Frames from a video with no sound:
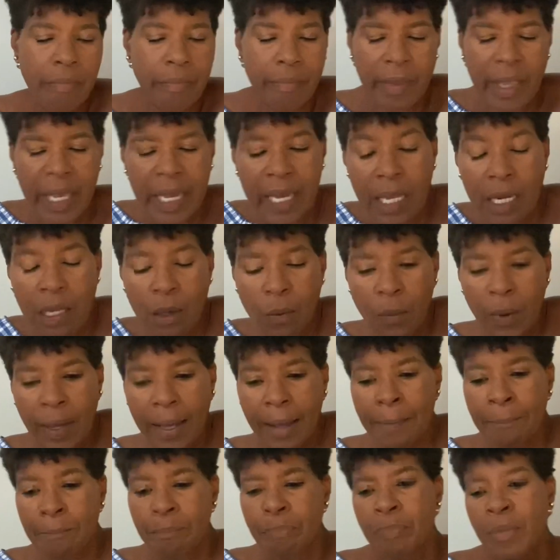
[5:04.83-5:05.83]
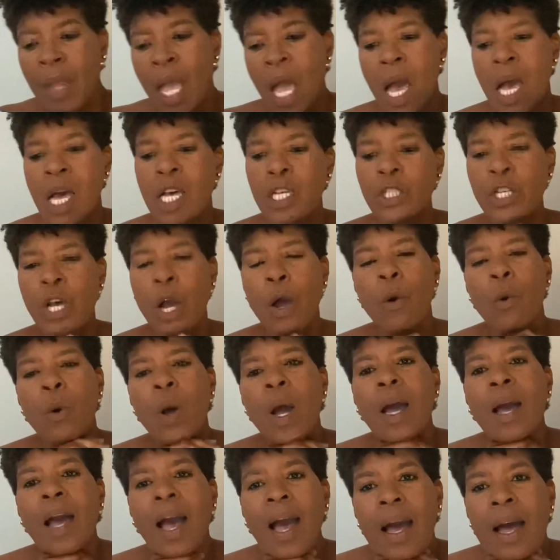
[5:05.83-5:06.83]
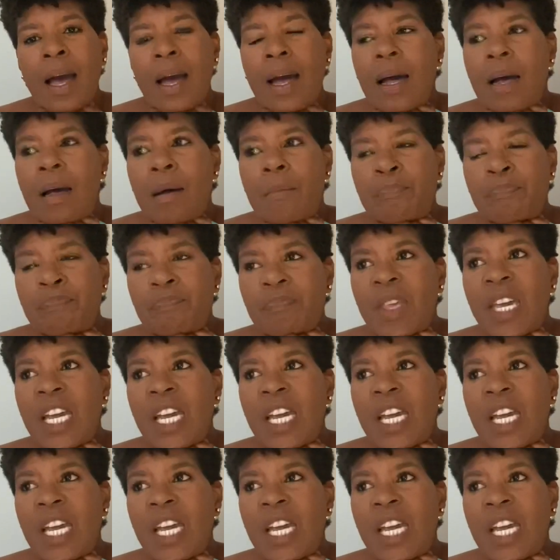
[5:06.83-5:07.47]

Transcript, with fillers: anyway. So um,